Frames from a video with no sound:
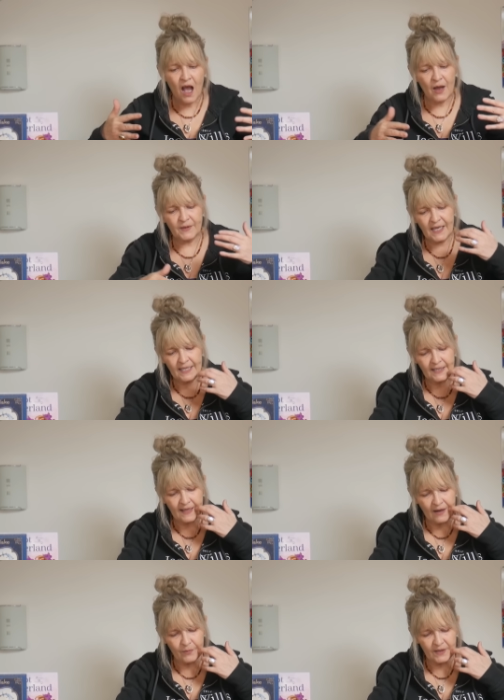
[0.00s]
I was getting
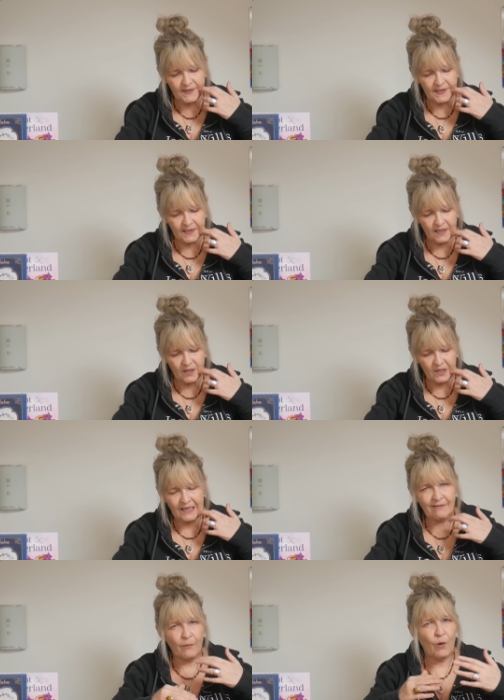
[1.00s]
that when I said
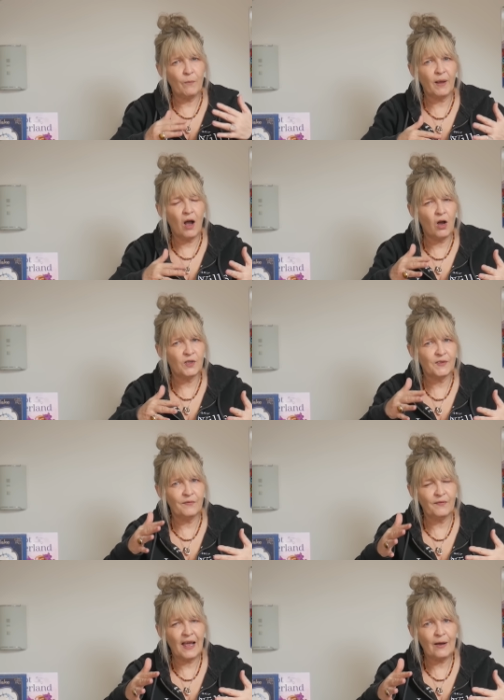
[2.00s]
earlier it won't be hearts
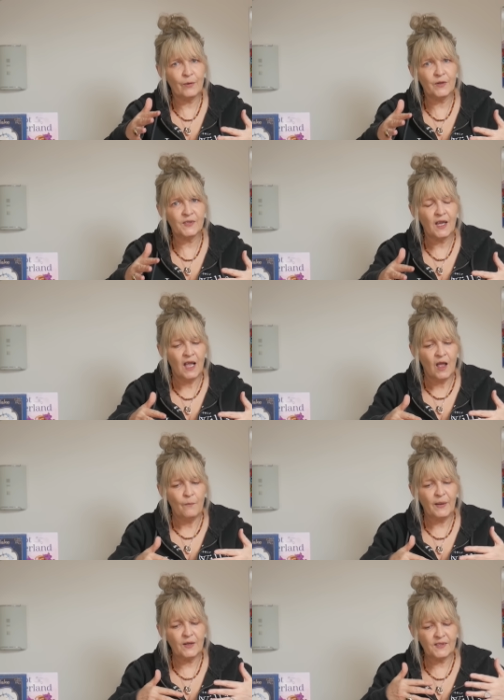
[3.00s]
and flowers,
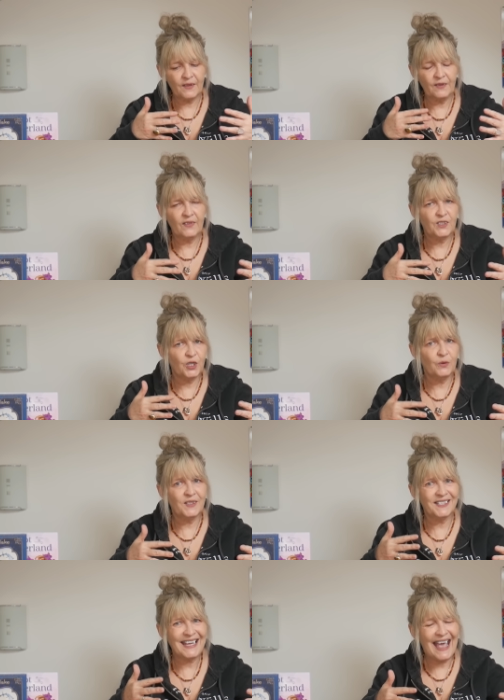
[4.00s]
because I think they're too
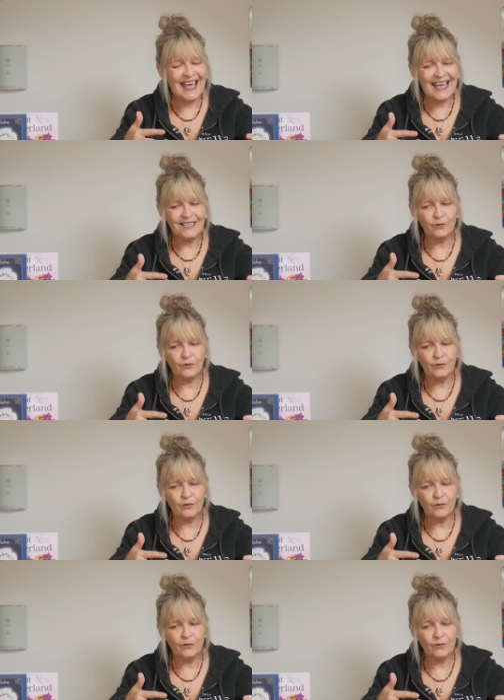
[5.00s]
scared.